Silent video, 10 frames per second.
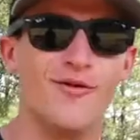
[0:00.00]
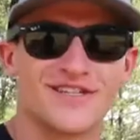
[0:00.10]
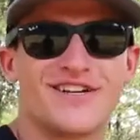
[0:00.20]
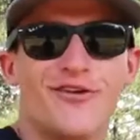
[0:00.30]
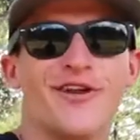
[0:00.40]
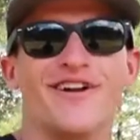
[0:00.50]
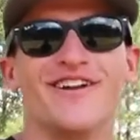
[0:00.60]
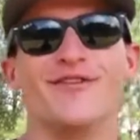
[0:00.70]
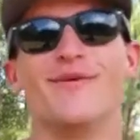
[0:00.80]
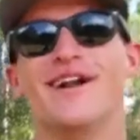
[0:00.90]
What's going on,
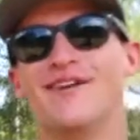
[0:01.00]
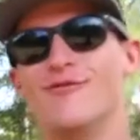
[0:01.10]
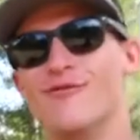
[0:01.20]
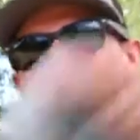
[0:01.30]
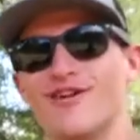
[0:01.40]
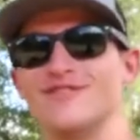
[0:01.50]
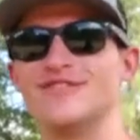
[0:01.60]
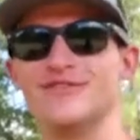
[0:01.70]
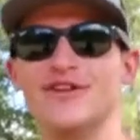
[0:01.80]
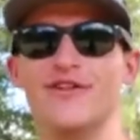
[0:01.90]
everybody? Welcome
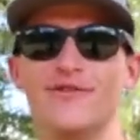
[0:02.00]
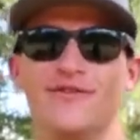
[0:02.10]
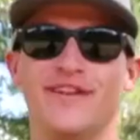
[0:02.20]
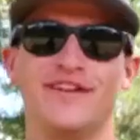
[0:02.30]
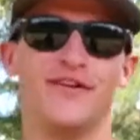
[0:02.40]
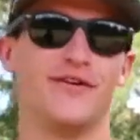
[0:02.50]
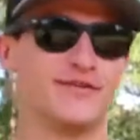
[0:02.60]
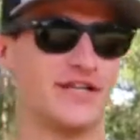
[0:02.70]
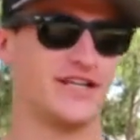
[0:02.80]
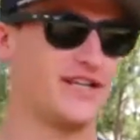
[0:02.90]
to another video. I'm
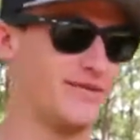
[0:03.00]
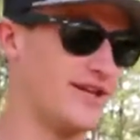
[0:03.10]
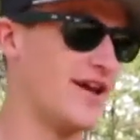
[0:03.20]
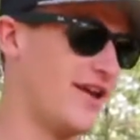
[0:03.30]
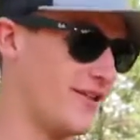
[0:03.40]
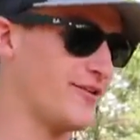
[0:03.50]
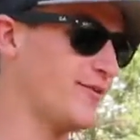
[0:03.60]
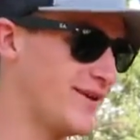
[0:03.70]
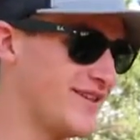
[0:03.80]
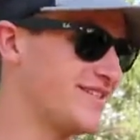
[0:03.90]
trying to keep it down a little
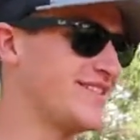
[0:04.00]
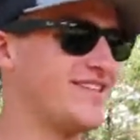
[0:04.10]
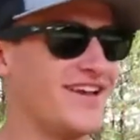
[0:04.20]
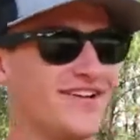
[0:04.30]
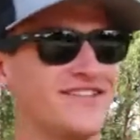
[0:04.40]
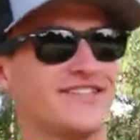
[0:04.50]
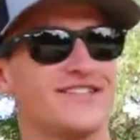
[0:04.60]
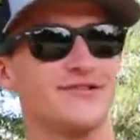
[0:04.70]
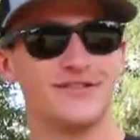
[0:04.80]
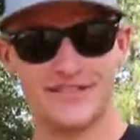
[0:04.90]
bit today on this old